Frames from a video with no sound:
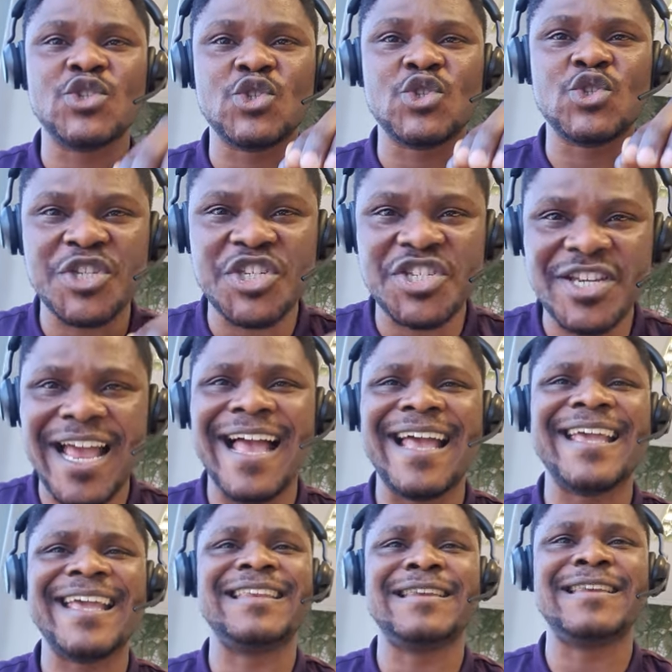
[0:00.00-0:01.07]
to
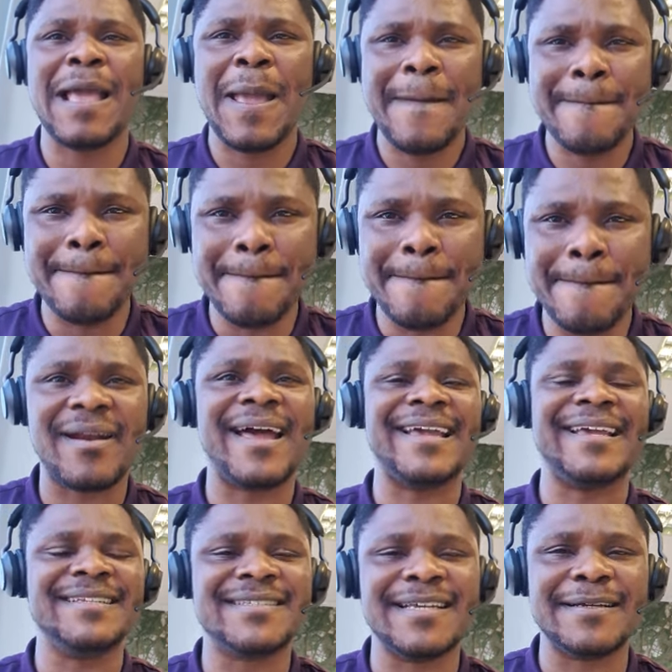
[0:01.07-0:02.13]
shine
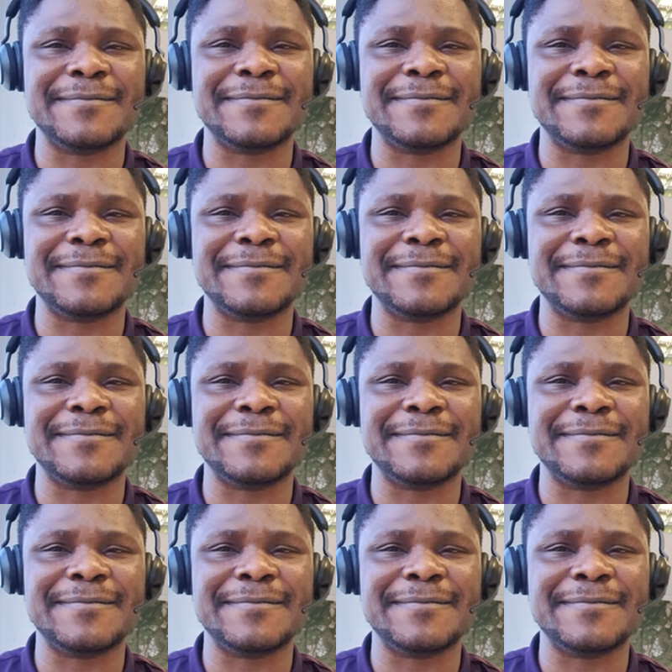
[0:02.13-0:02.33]
brighter.